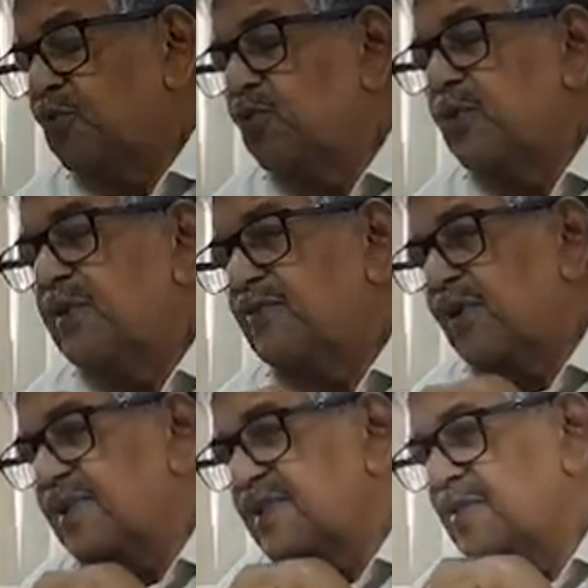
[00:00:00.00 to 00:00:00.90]
to the
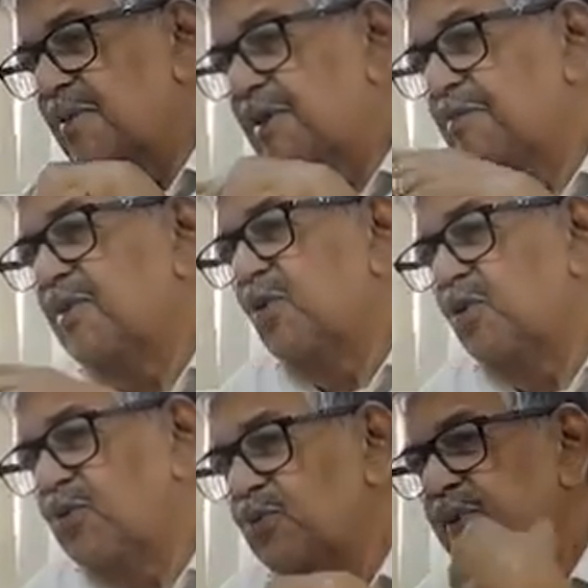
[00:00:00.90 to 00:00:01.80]
Forest Department
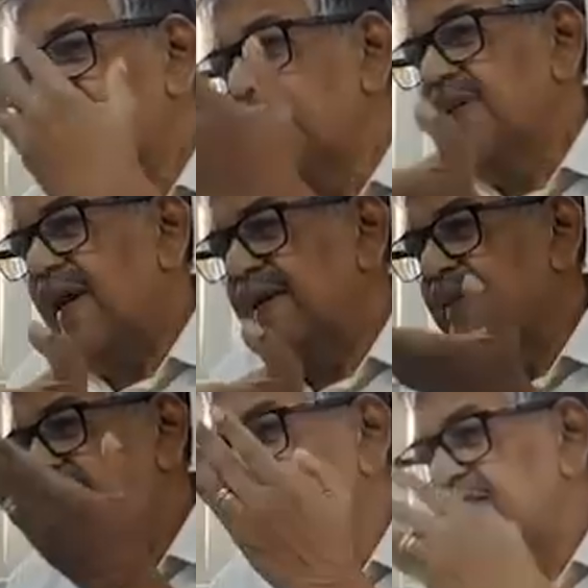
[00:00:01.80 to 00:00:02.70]
or to the
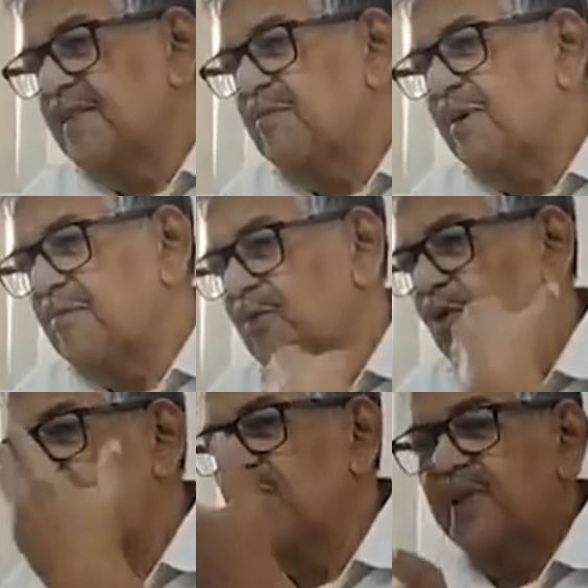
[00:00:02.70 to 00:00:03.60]
Agriculture Department
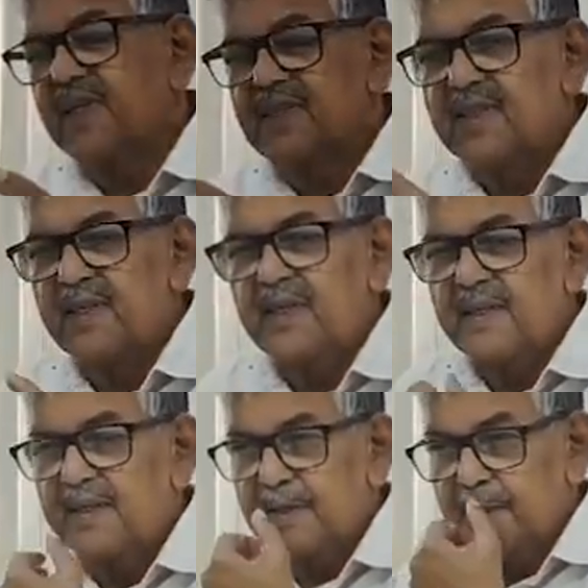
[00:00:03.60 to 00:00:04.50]
or to the
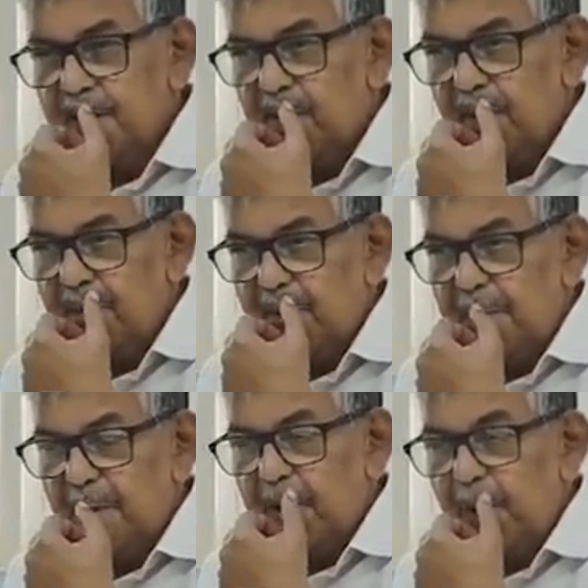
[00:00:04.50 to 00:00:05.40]
concerned
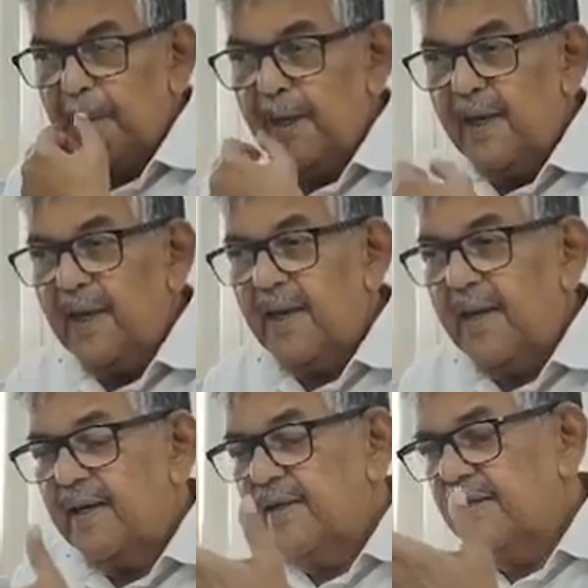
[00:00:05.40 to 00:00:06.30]
department.
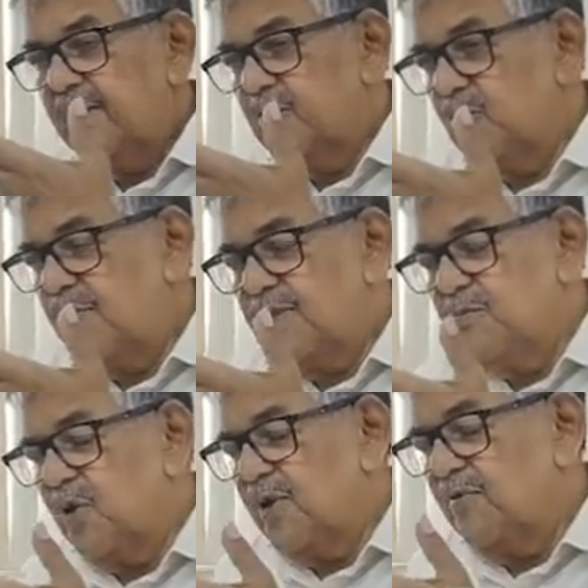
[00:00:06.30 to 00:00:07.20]
And in today's
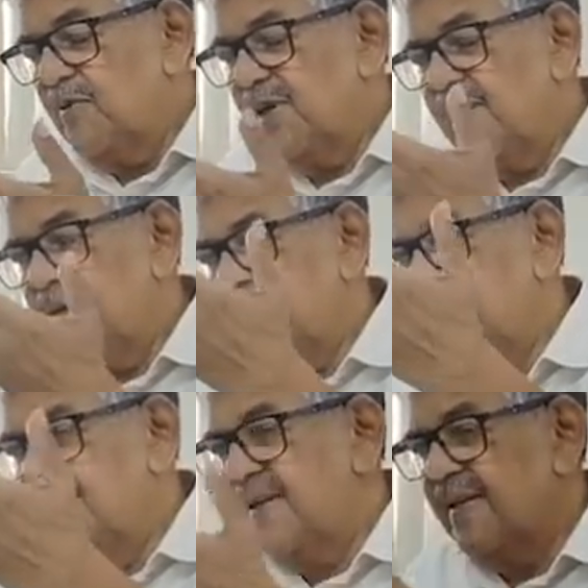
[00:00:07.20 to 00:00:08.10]
modern world,
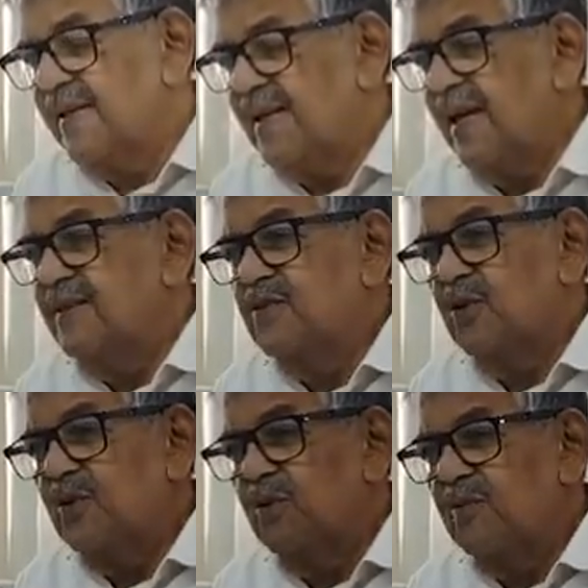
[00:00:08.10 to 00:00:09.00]
everything at a glance
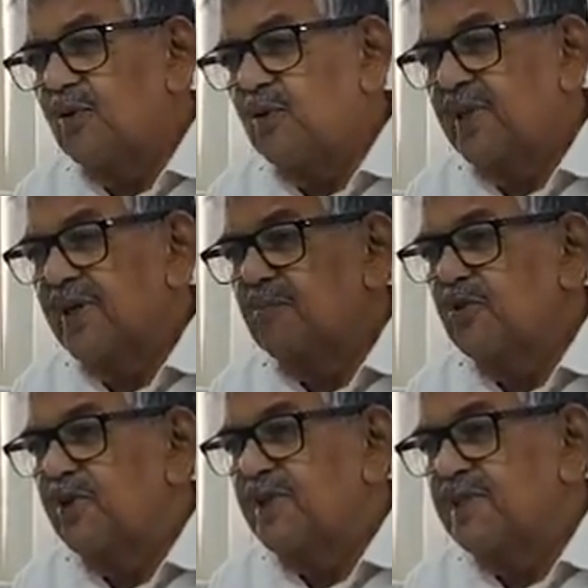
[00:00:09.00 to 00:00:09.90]
on the
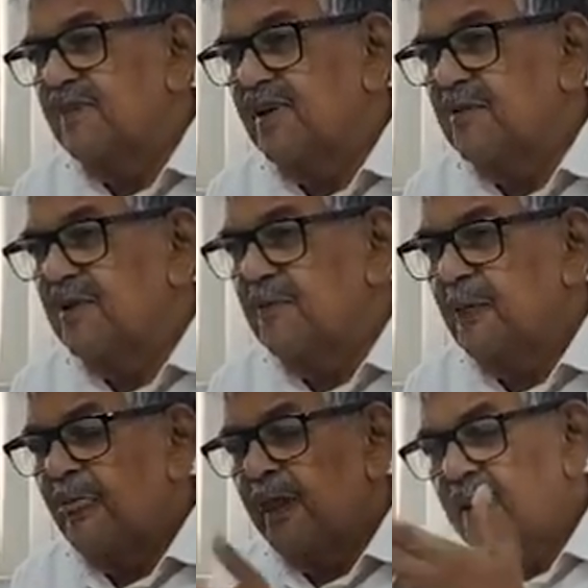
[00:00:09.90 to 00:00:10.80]
computer is available.
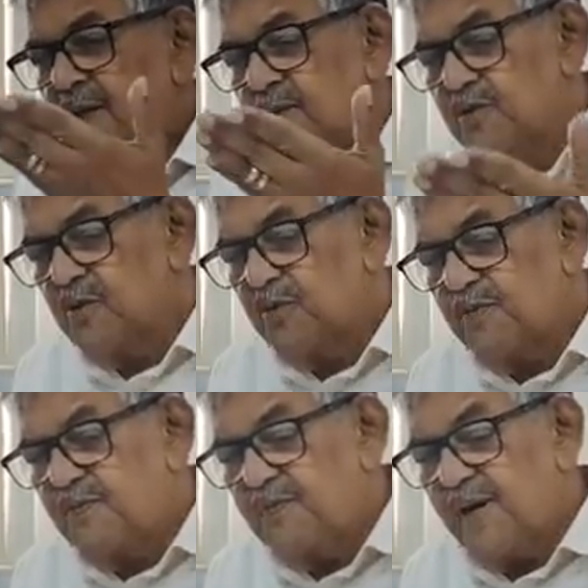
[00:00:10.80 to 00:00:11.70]
So
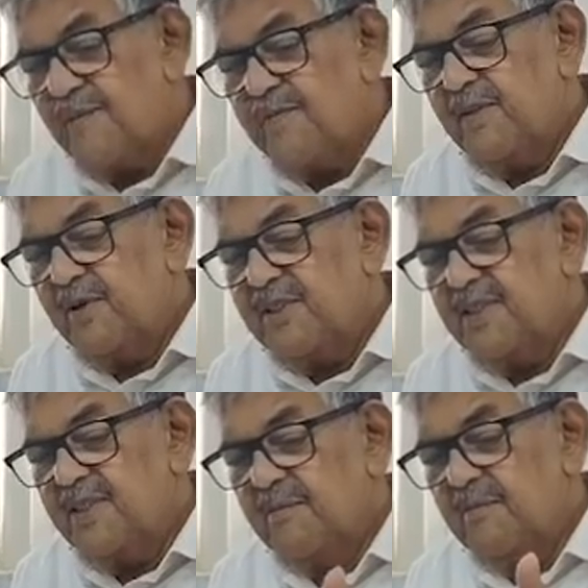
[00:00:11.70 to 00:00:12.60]
I've
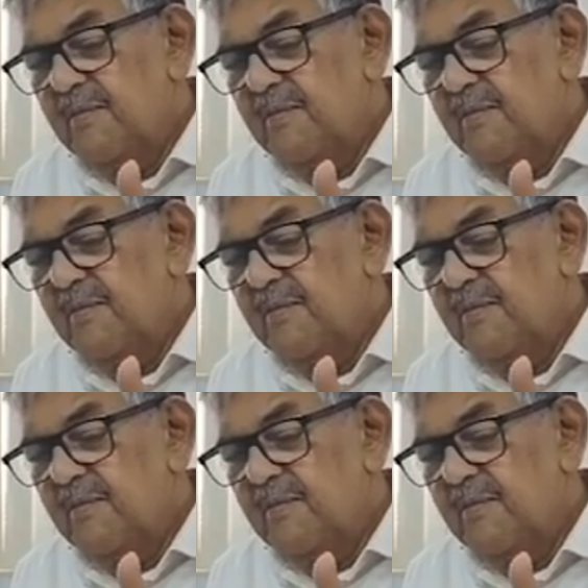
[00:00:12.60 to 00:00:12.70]
requested the